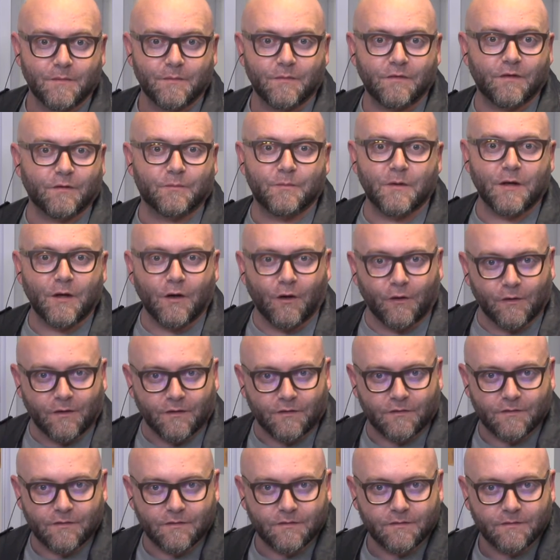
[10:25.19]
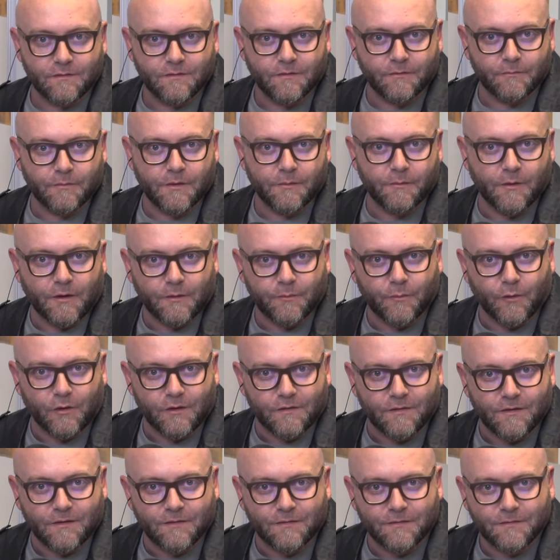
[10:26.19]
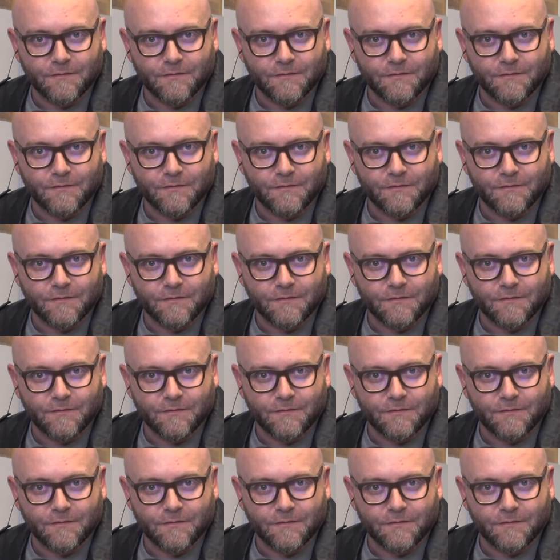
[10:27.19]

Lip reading: just being honest about politics.